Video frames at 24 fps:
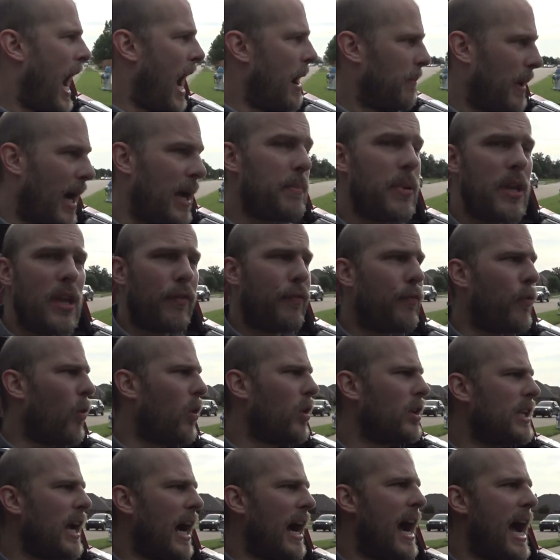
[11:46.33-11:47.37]
I might be a
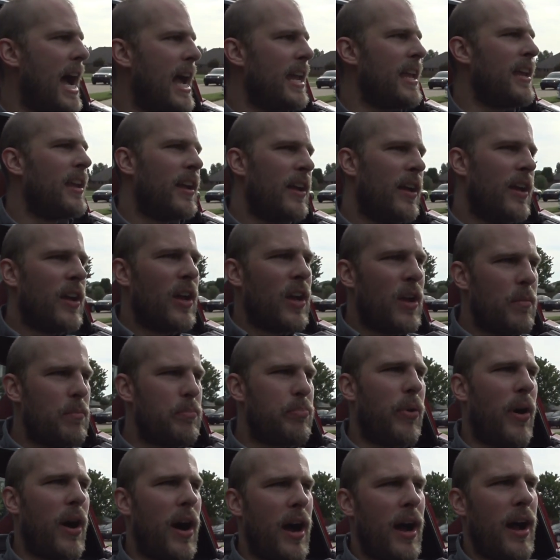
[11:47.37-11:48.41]
Ford guy,
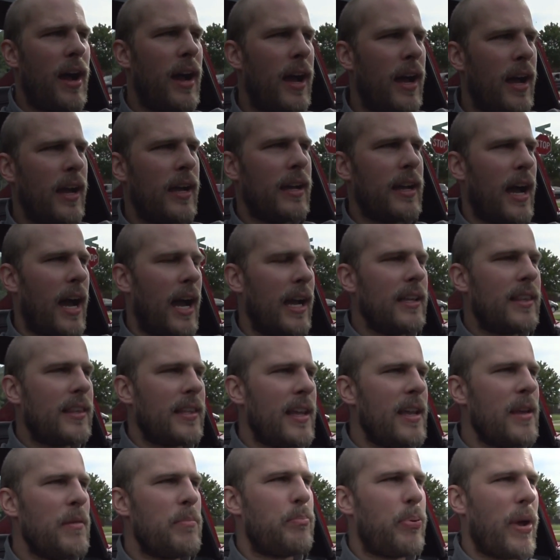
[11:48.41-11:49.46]
but I
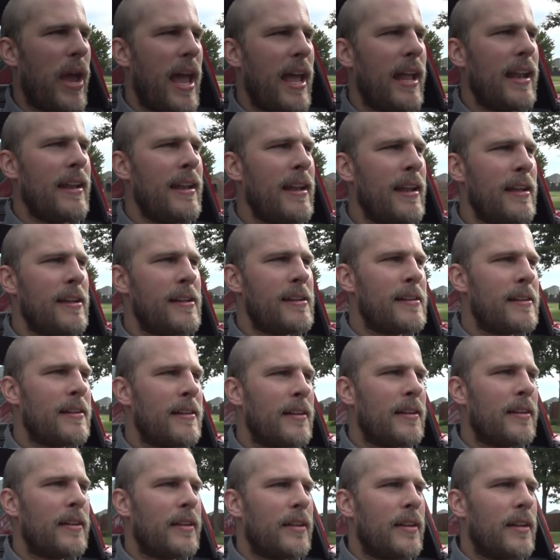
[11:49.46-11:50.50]
think Ben
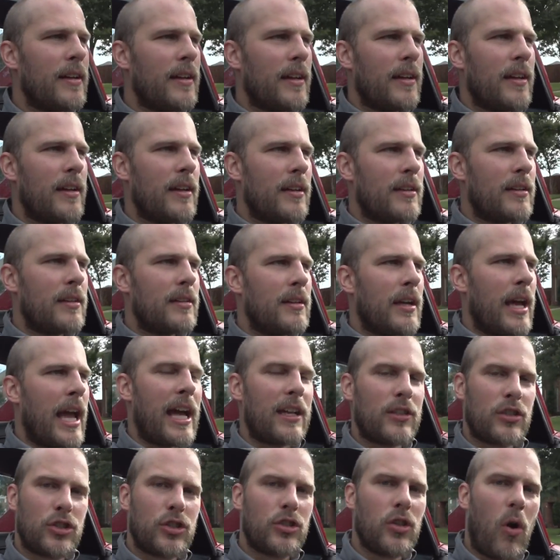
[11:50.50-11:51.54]

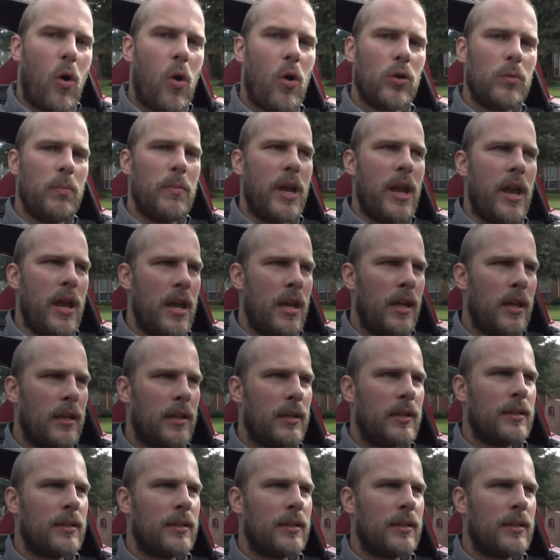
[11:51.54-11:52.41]
has sold me